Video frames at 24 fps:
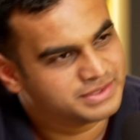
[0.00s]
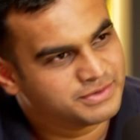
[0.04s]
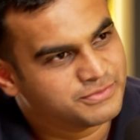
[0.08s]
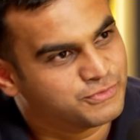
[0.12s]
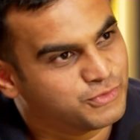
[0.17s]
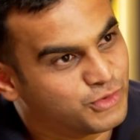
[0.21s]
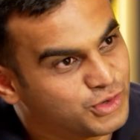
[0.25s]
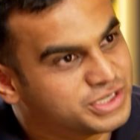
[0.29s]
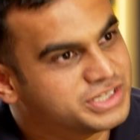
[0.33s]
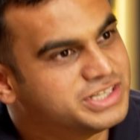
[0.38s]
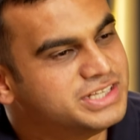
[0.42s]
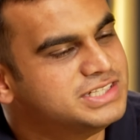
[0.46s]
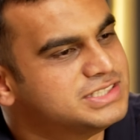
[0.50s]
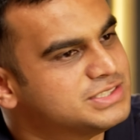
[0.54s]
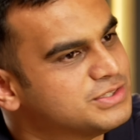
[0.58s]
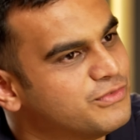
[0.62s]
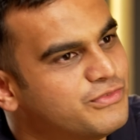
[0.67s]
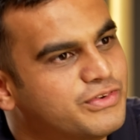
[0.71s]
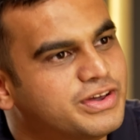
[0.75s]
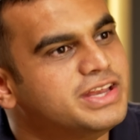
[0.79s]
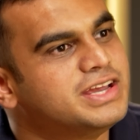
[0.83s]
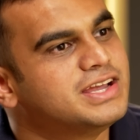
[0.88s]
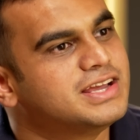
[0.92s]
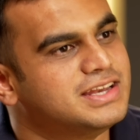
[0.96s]
The 40 is a
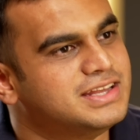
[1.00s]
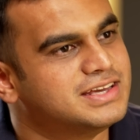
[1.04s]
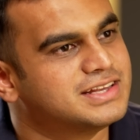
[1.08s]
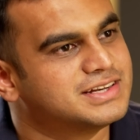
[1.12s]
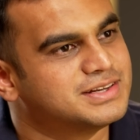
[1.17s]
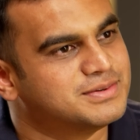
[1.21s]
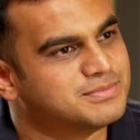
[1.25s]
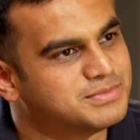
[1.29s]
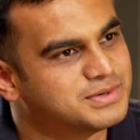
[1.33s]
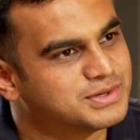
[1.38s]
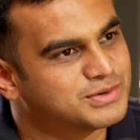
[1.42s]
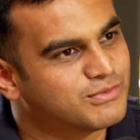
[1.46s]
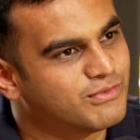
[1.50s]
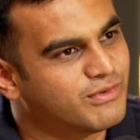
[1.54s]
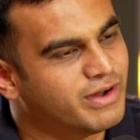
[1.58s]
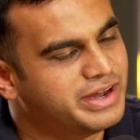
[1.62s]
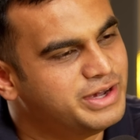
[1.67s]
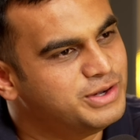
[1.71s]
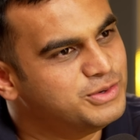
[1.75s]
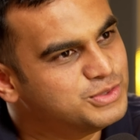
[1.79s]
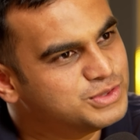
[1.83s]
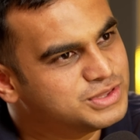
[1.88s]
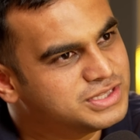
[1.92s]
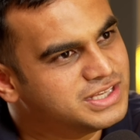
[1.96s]
very clear number.
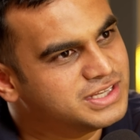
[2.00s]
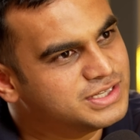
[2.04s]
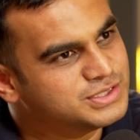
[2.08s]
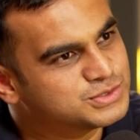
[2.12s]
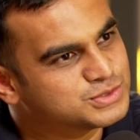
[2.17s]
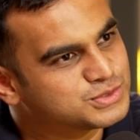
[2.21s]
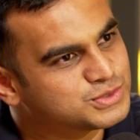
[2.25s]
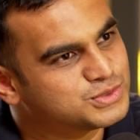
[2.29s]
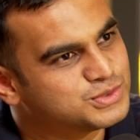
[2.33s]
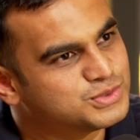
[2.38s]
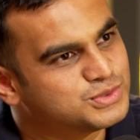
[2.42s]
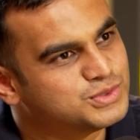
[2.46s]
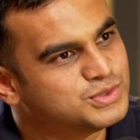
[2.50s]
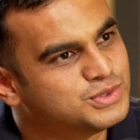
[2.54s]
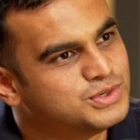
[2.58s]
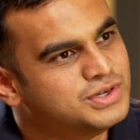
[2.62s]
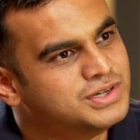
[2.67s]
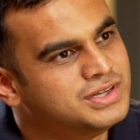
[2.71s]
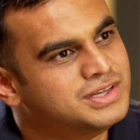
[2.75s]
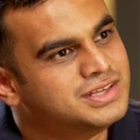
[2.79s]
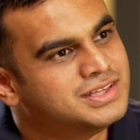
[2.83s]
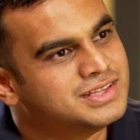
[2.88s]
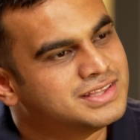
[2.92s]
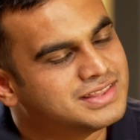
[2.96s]
Why do you think so?
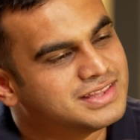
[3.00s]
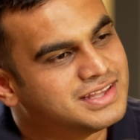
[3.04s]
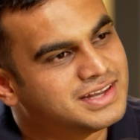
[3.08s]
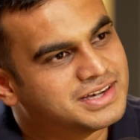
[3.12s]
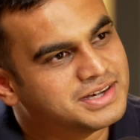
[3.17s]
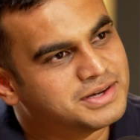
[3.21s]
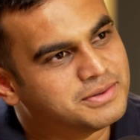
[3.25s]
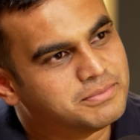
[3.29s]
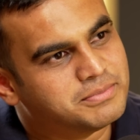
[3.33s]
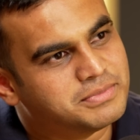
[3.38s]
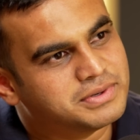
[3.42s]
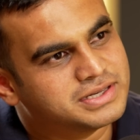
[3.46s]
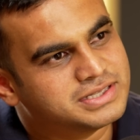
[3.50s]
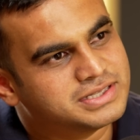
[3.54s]
That number